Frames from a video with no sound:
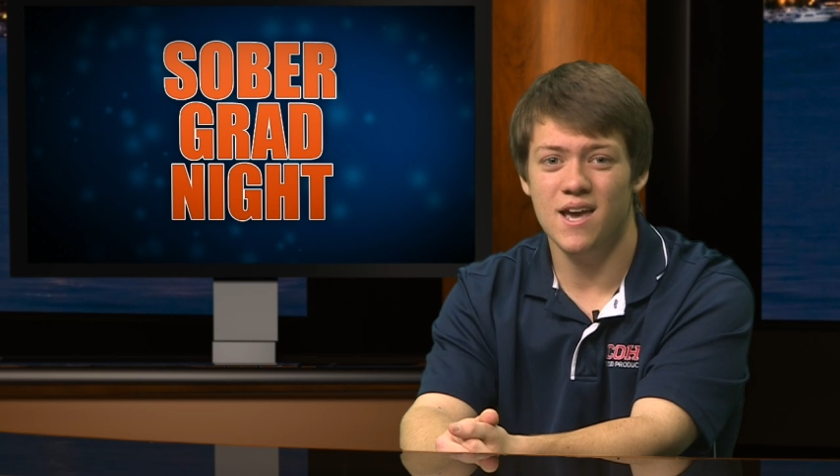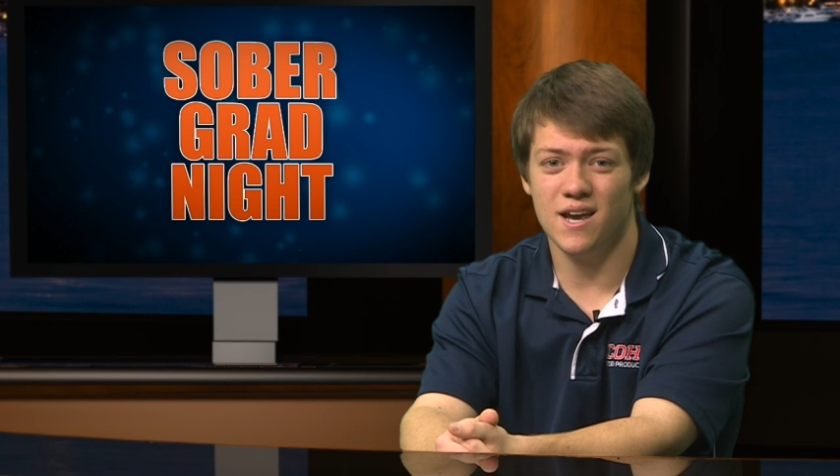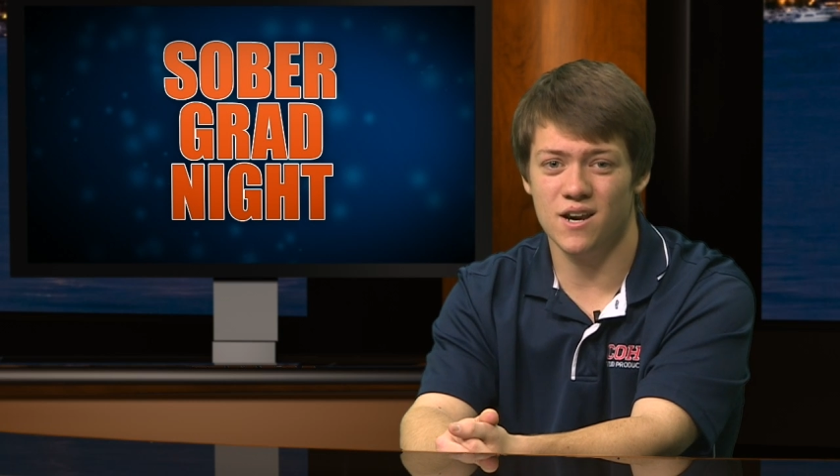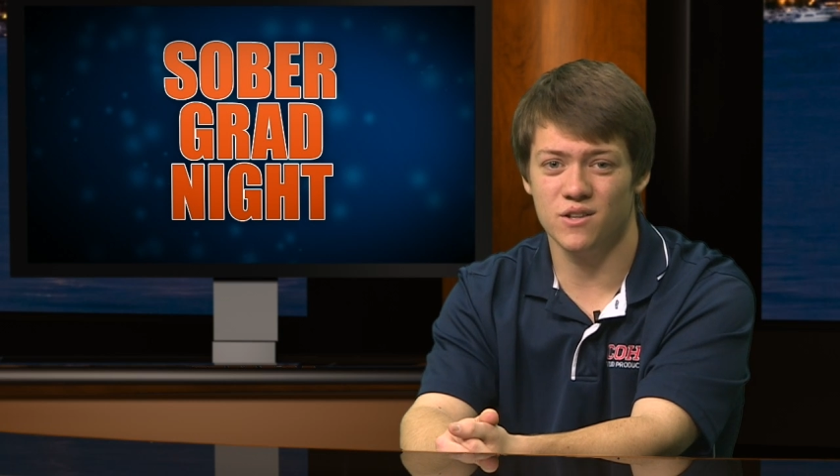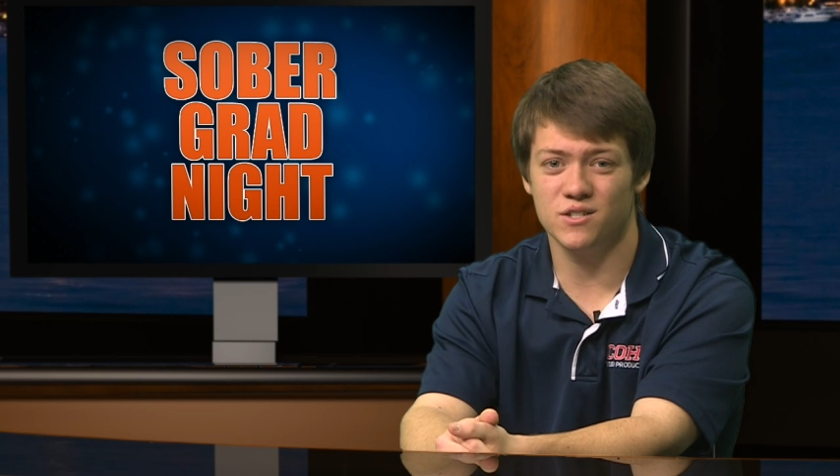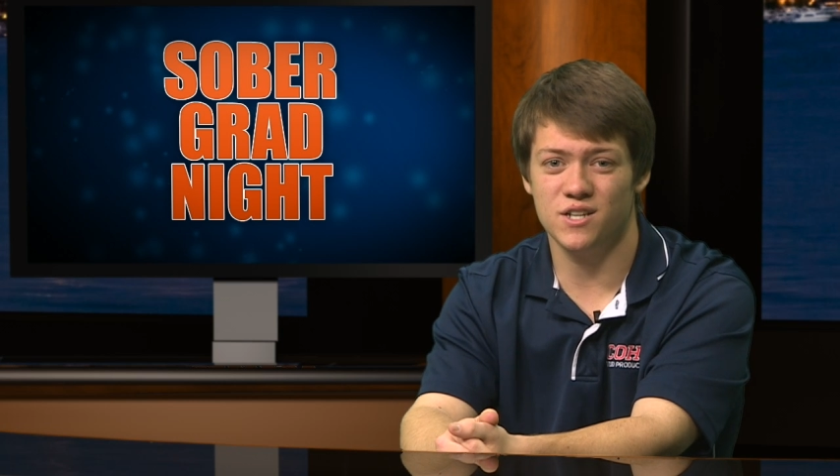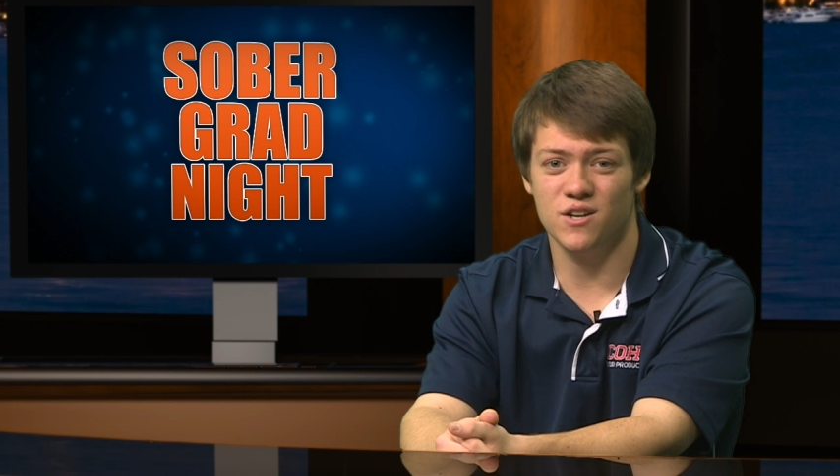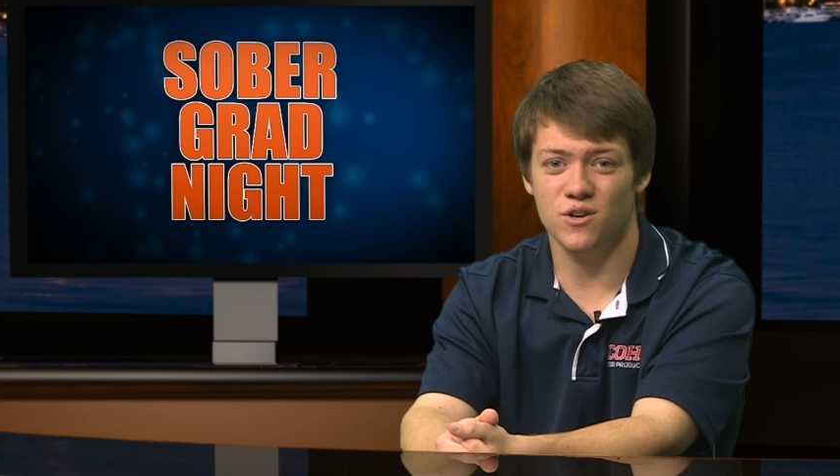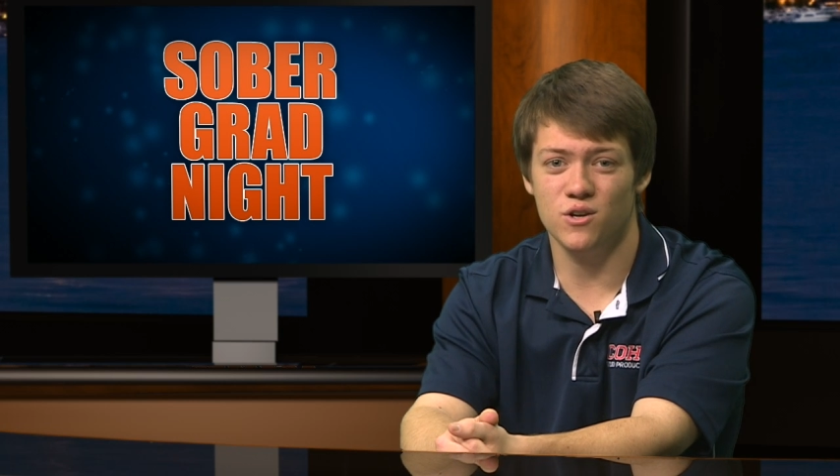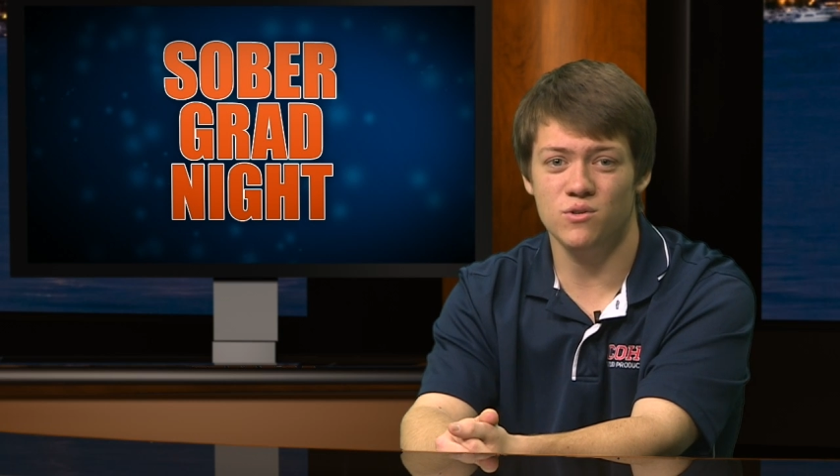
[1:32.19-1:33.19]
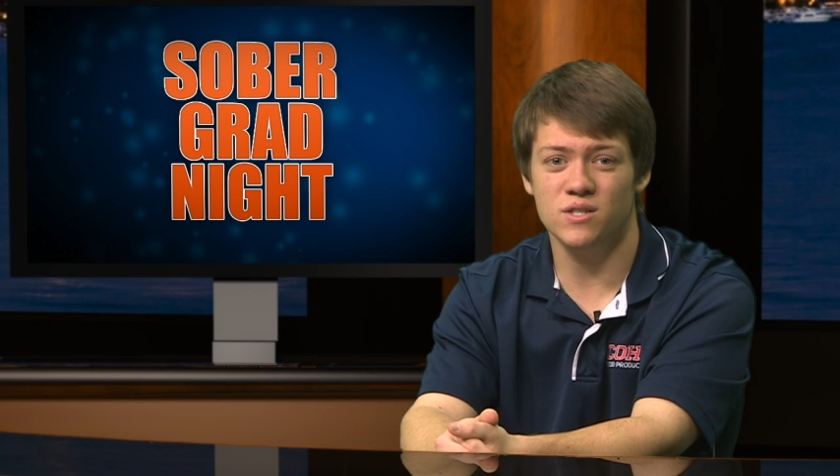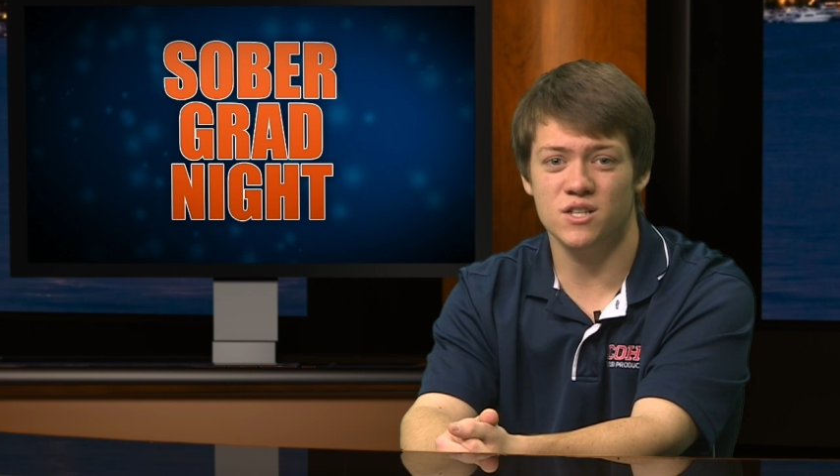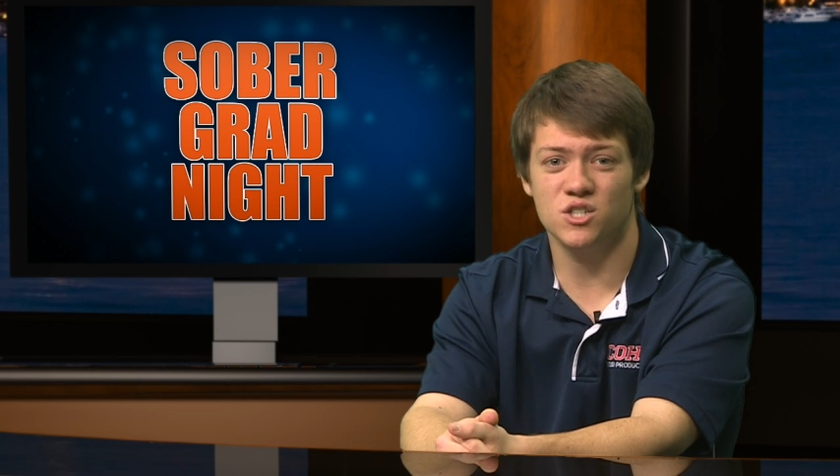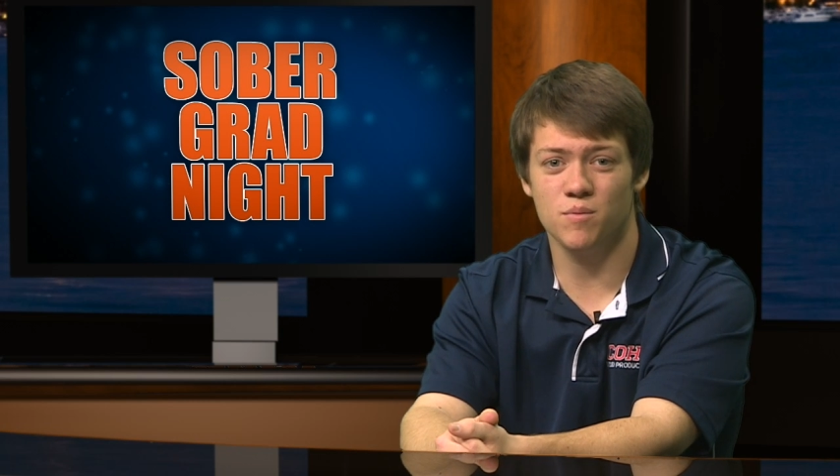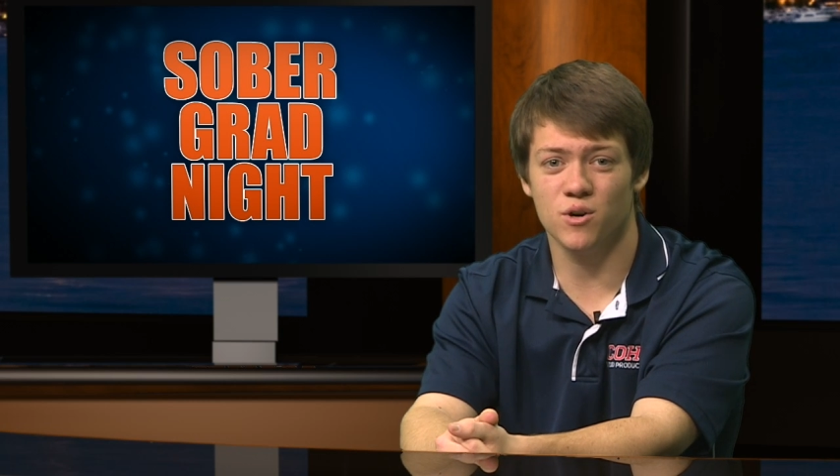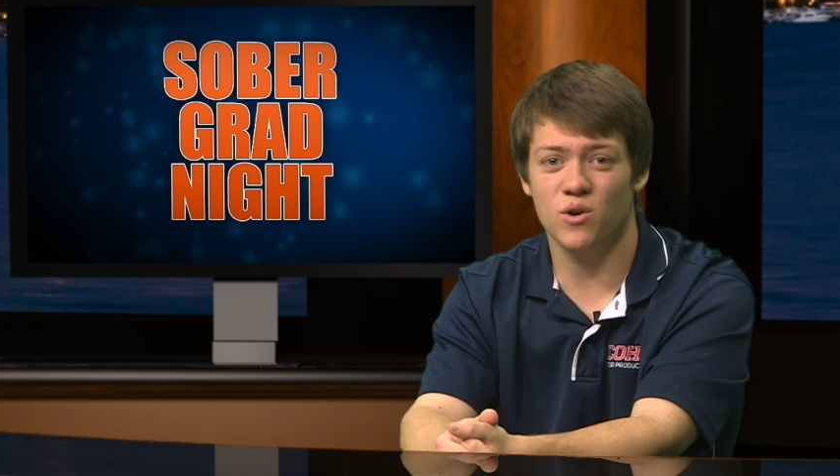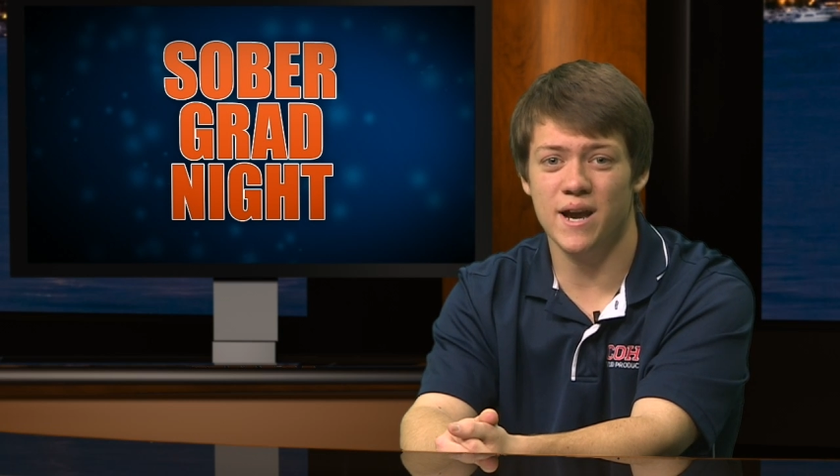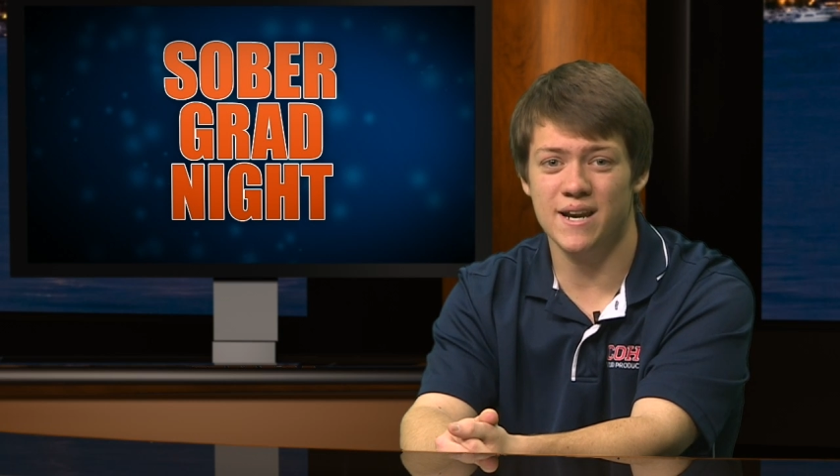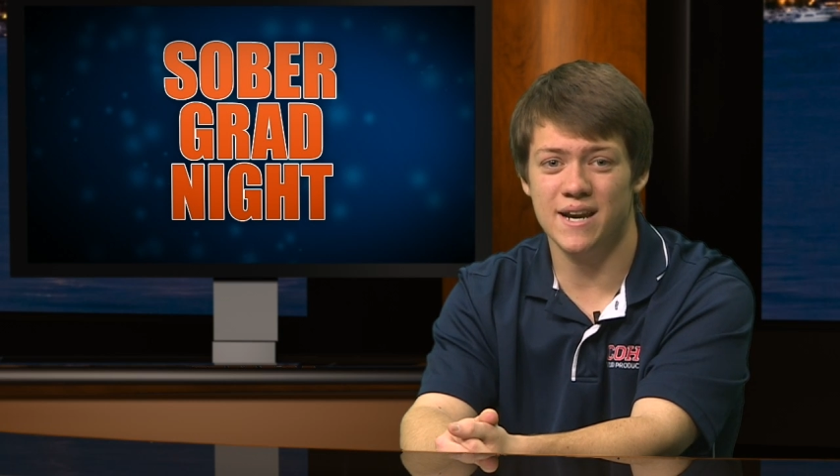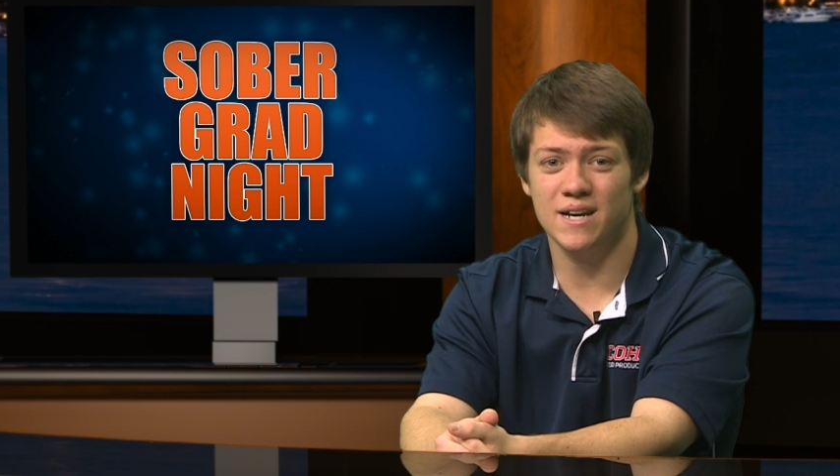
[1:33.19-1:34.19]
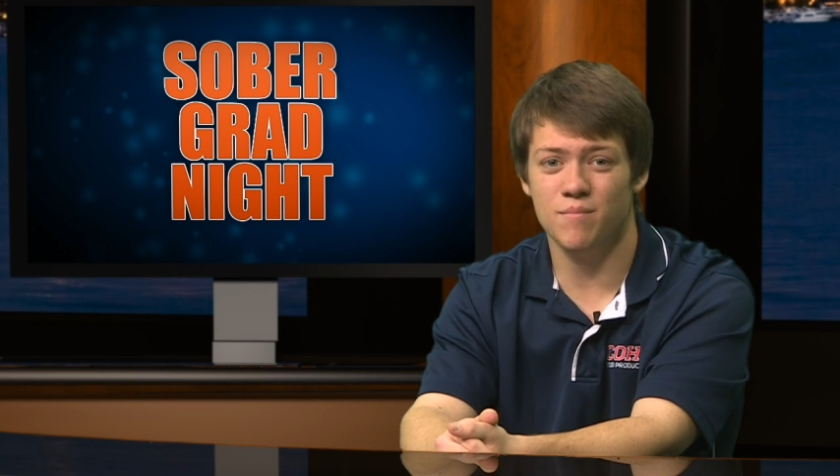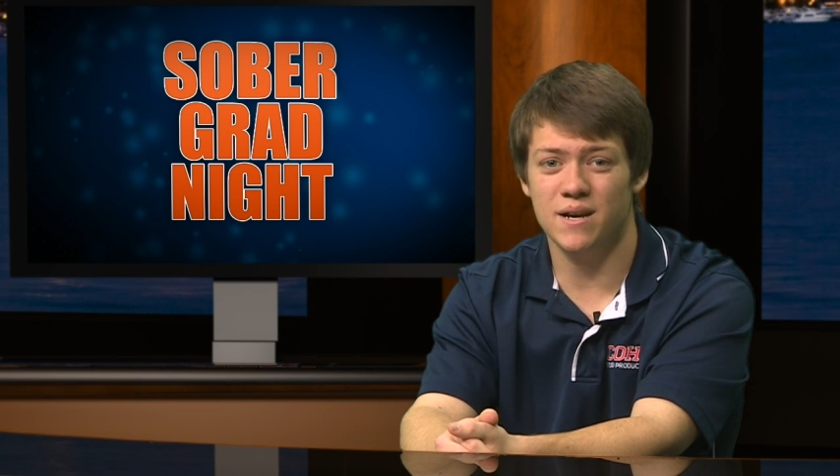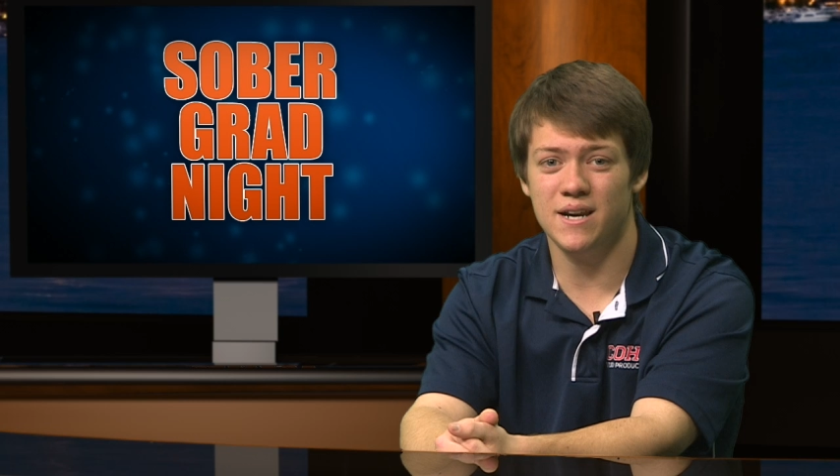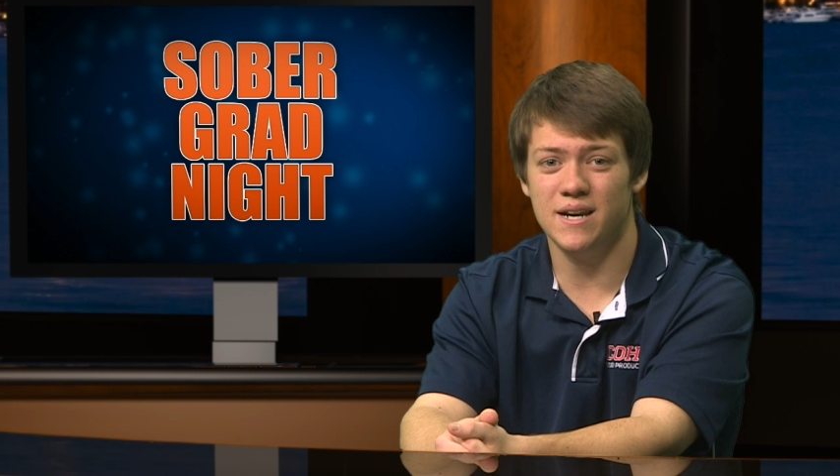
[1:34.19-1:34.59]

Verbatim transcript: In other senior news, the Sober Grad Night Committee